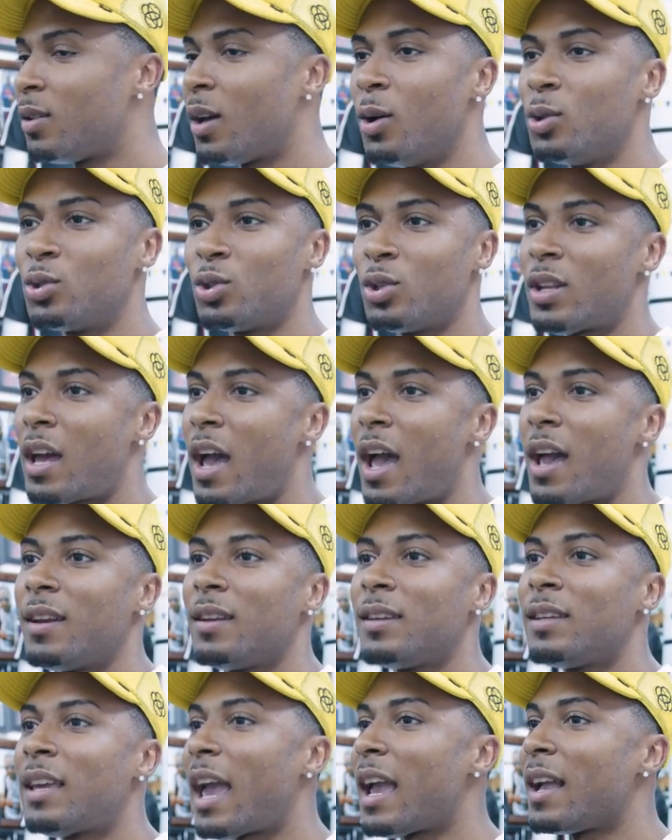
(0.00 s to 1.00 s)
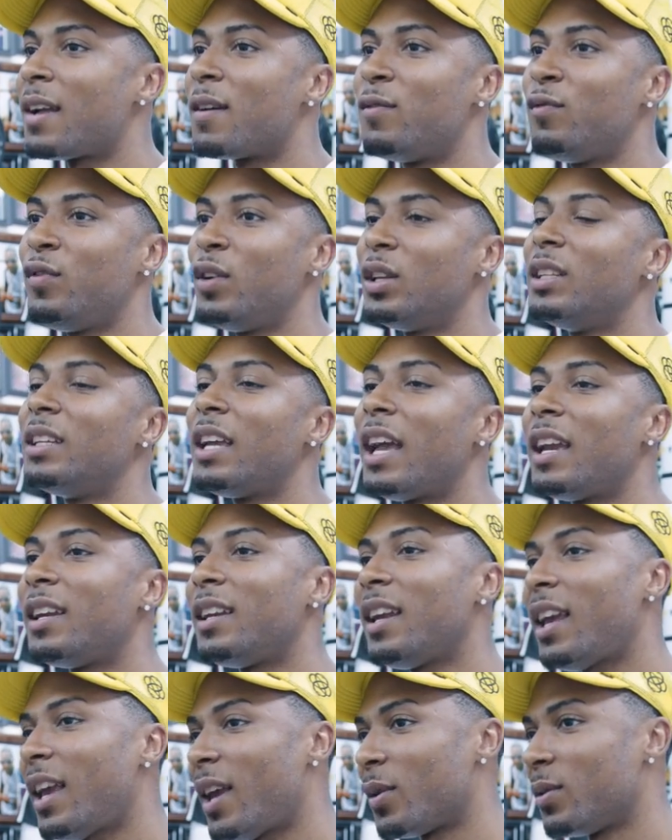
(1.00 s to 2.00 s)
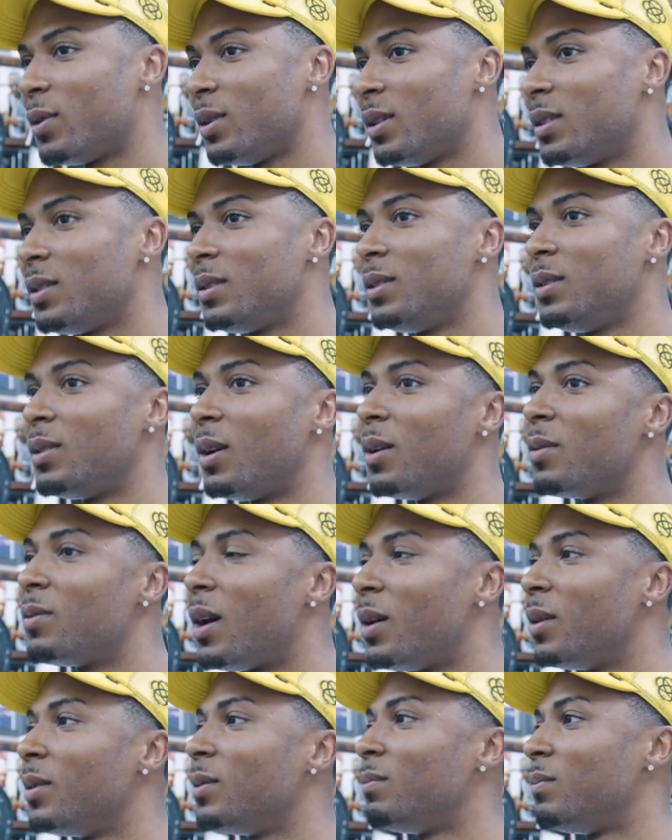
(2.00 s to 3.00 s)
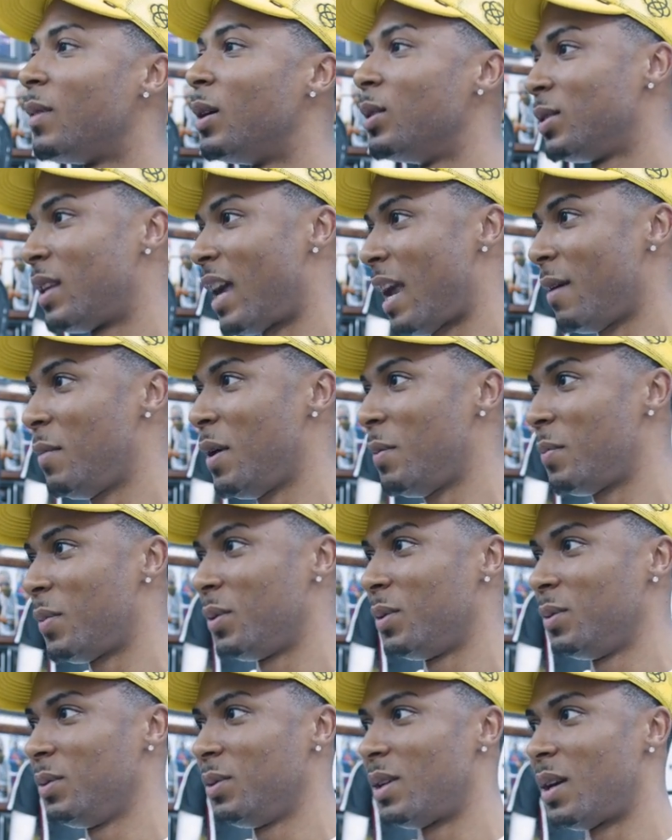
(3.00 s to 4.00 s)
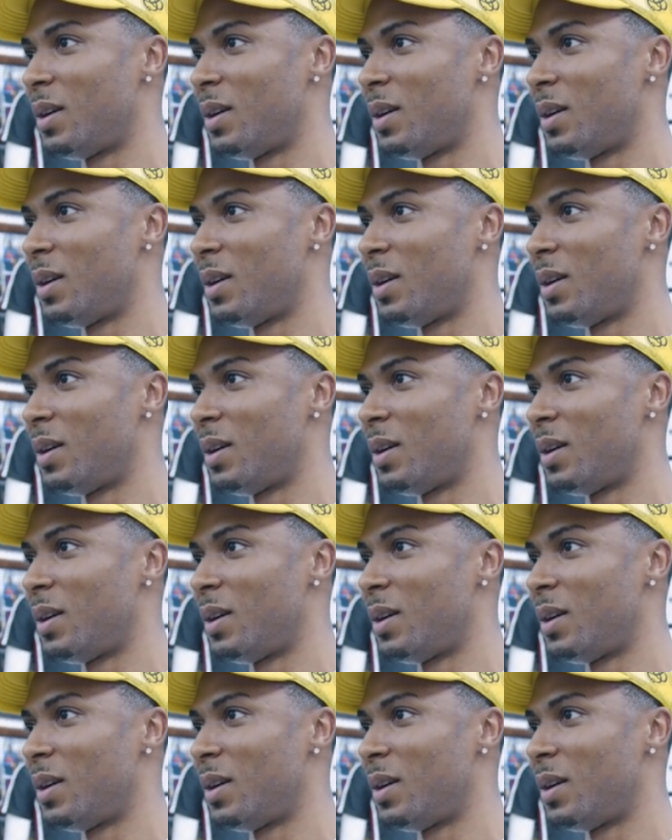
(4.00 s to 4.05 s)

You know, those are not gang affiliated areas. You know, though most gay people,